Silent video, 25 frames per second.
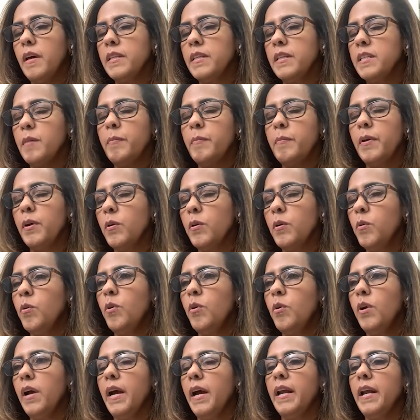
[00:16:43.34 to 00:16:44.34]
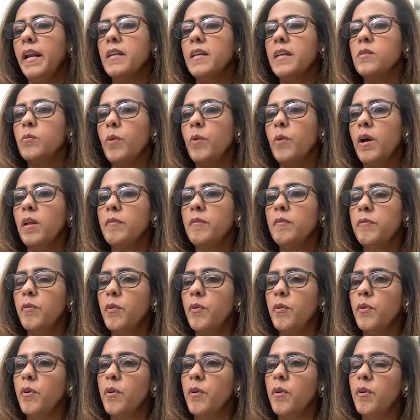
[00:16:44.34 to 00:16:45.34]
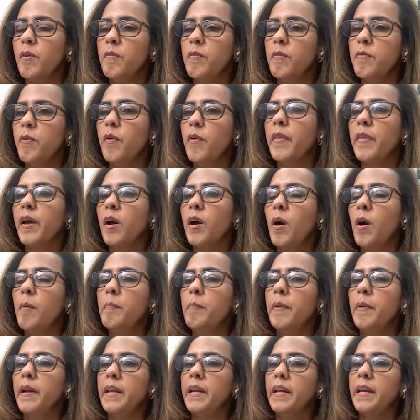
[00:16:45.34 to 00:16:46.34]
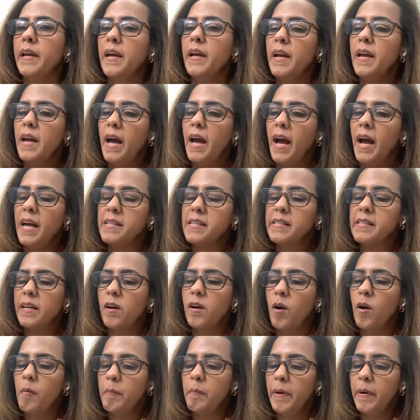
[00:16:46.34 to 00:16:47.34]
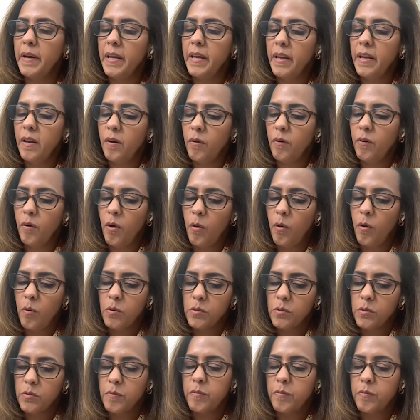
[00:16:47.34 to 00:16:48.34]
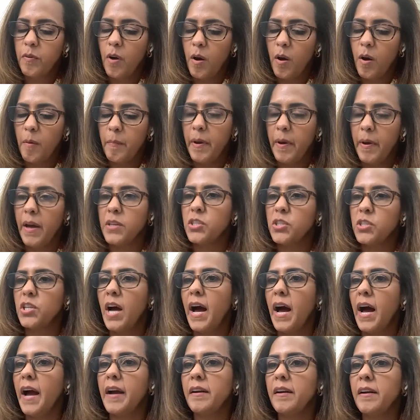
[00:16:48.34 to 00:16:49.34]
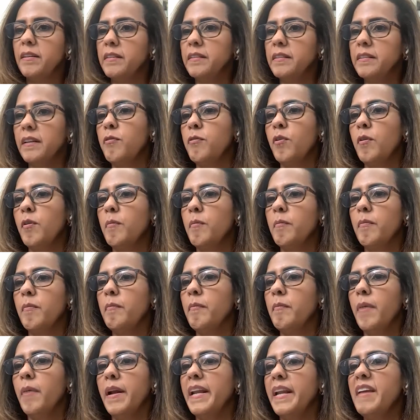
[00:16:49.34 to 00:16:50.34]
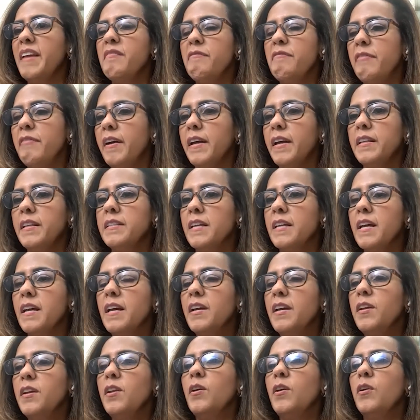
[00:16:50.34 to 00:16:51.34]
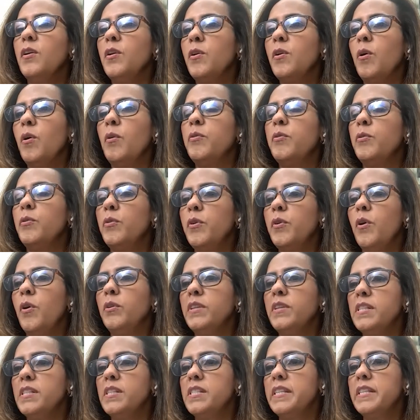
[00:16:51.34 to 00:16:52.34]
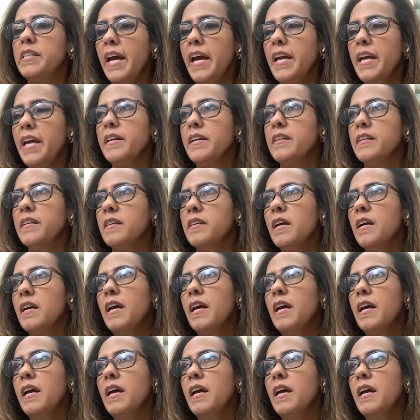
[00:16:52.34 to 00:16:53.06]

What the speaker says: entrepreneur and as well for the company. As the company grows from a child or an infant, you go through all these stages.